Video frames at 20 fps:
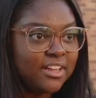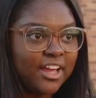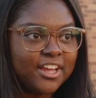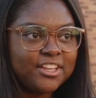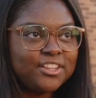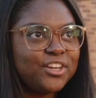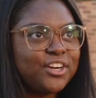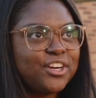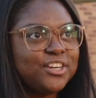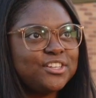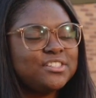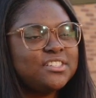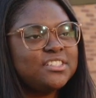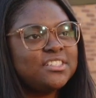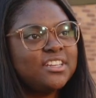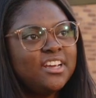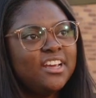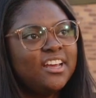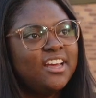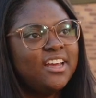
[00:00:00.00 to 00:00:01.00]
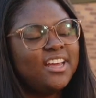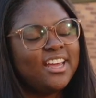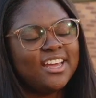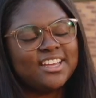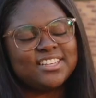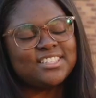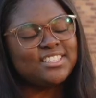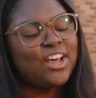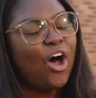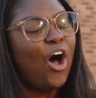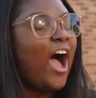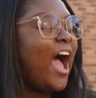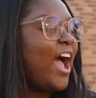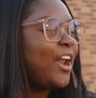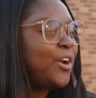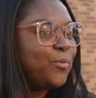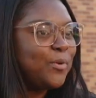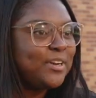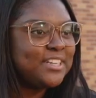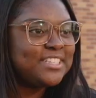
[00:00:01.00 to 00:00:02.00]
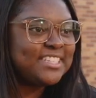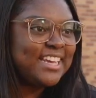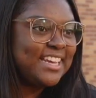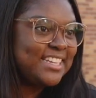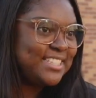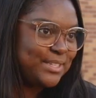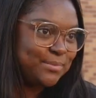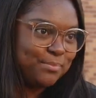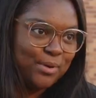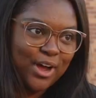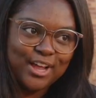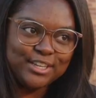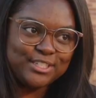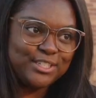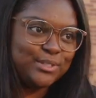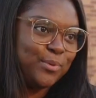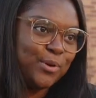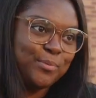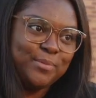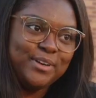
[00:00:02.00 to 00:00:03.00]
Like there's it's, I don't want to say it's impossible,